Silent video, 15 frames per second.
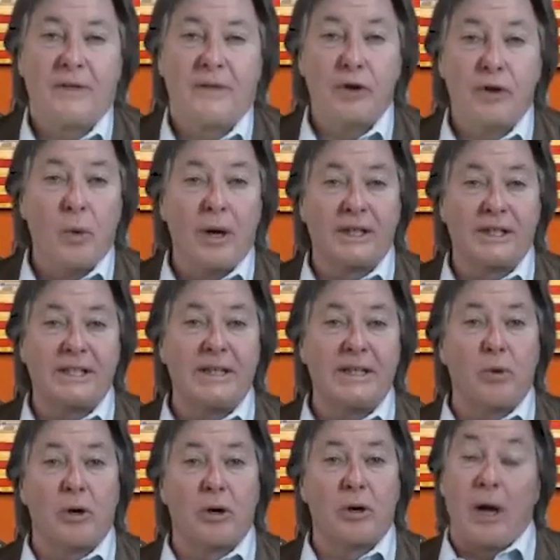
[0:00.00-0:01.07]
If you want to see
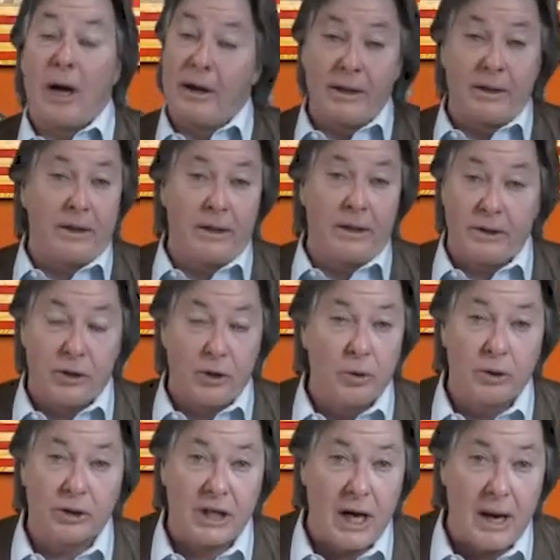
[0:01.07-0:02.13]
where the
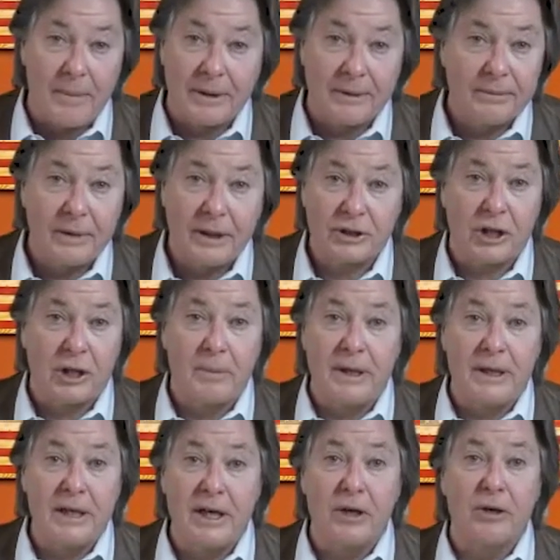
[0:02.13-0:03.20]
tour's coming, it's going to
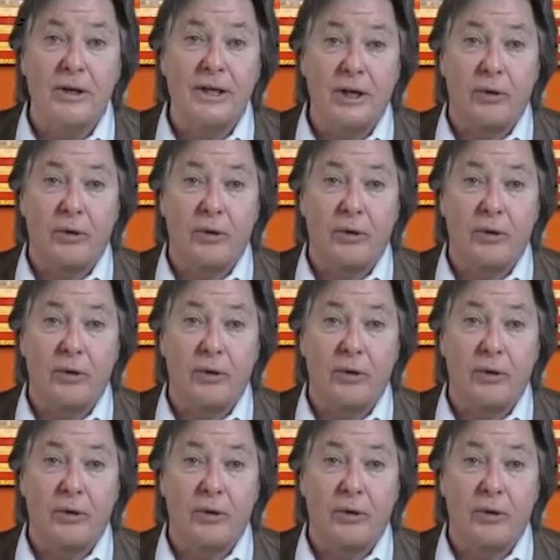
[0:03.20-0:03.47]
be near you.